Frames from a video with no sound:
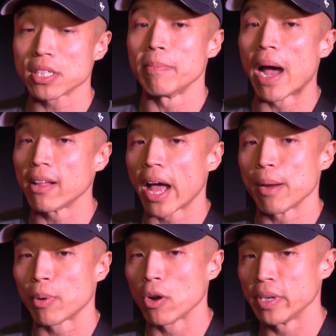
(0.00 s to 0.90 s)
Mile
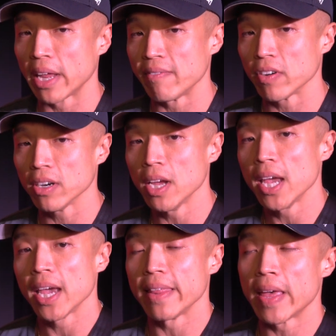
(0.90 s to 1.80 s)
High Pro in Denver,
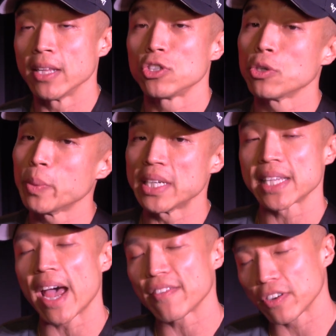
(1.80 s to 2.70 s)
and then 2 weeks
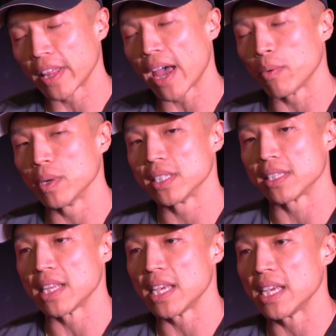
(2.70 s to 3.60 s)
after that
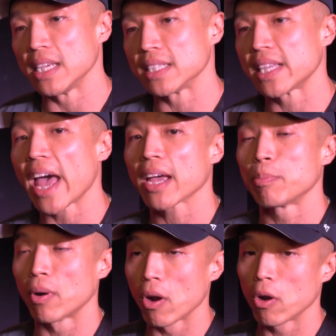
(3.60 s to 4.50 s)
was the SAC
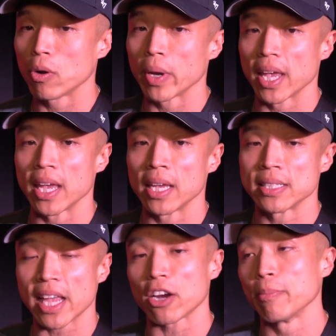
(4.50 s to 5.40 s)
Pro in
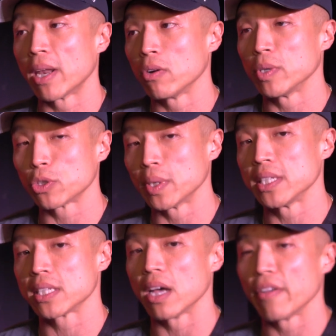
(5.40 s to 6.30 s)
Sacramento, which
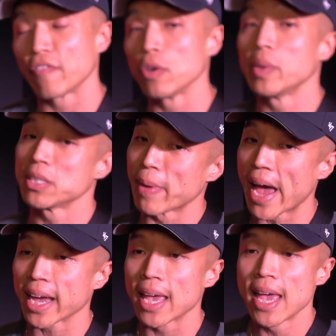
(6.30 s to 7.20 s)
was a few weeks
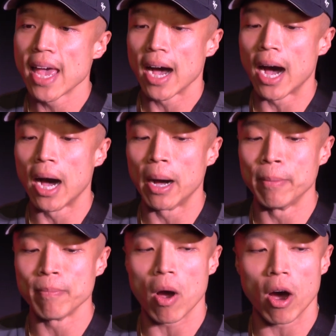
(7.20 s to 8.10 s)
back.
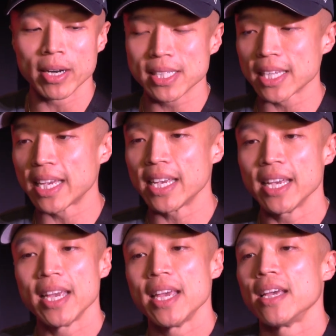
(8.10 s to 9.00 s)

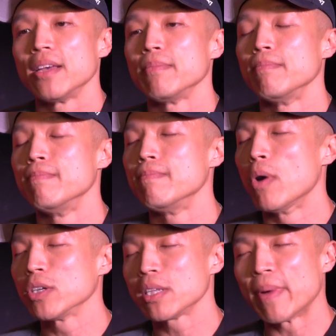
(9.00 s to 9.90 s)
Honestly,
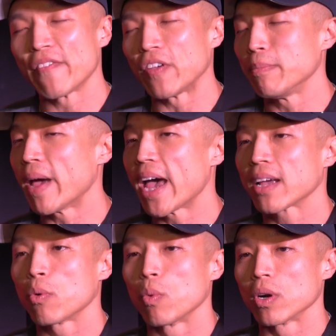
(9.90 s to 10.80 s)
most of my
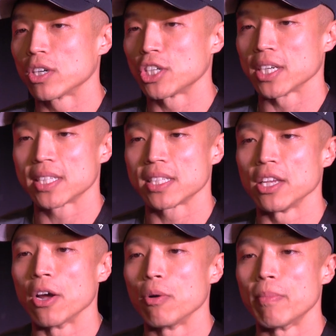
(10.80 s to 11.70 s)
feedback were just,
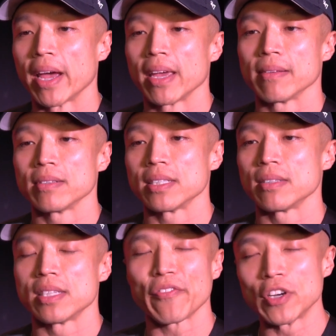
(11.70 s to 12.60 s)
my
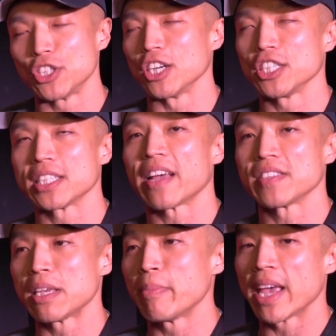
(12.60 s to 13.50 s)
different judges have
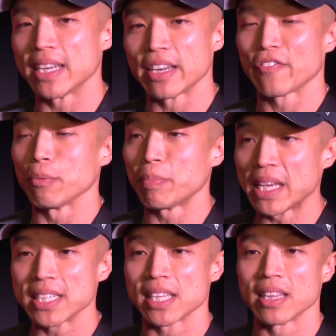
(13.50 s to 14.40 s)
seen me at different
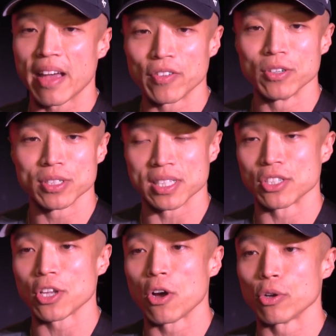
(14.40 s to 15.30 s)
peaks and levels, and
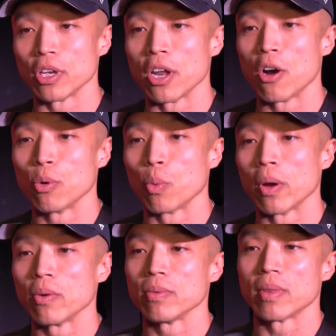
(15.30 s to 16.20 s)
so
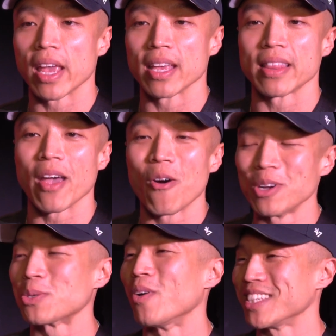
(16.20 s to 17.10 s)
they
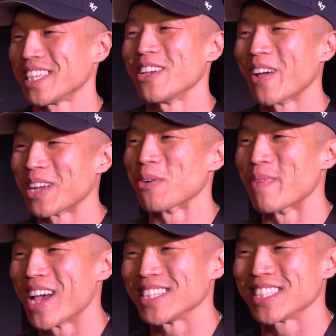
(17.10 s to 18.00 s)
always want to see you at your
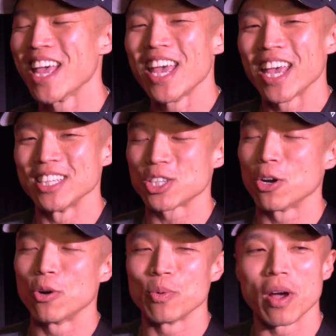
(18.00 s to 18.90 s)
best. And
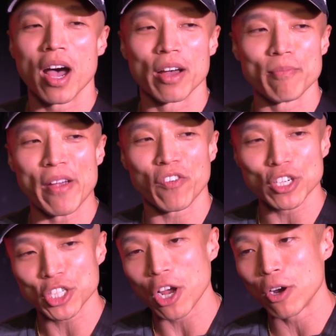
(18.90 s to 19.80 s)
so my
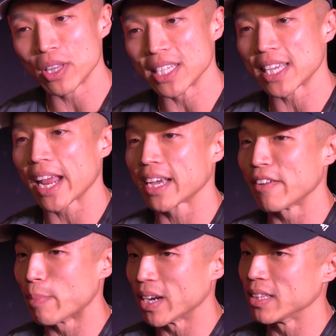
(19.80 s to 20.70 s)
first show, they said I could
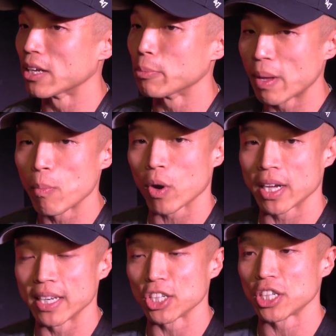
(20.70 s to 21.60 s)
have been a little bit more
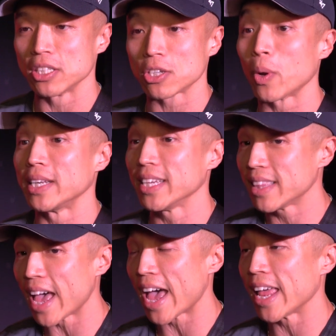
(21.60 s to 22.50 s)
conditioned, so I did
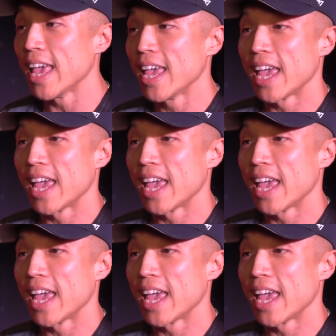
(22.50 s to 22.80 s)
that.